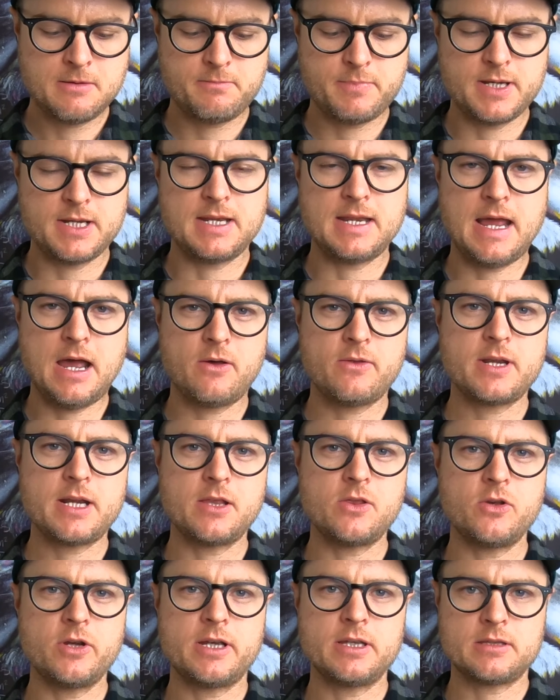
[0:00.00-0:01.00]
But now that I
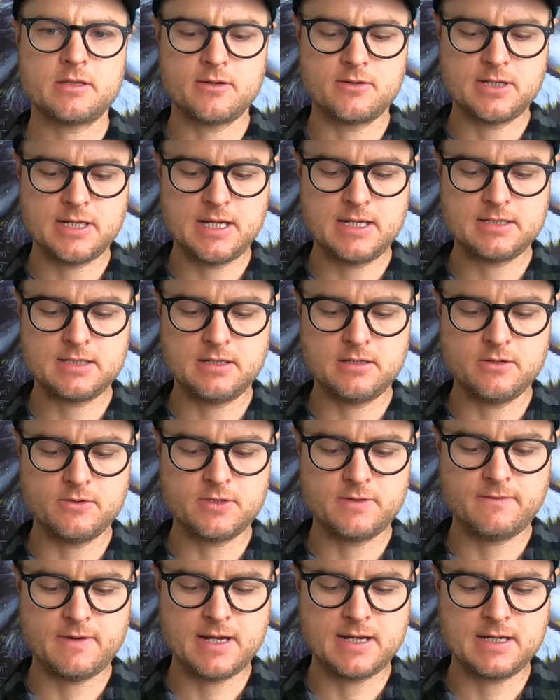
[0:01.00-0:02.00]
look at their tasting
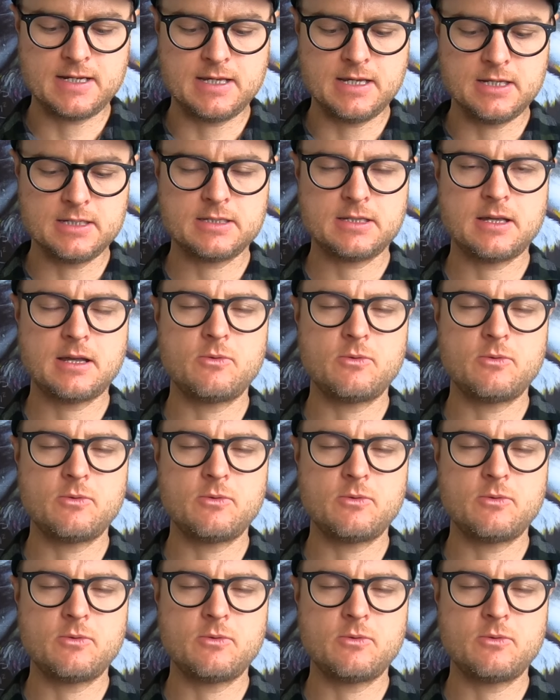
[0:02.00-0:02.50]
notes, if I had to guess,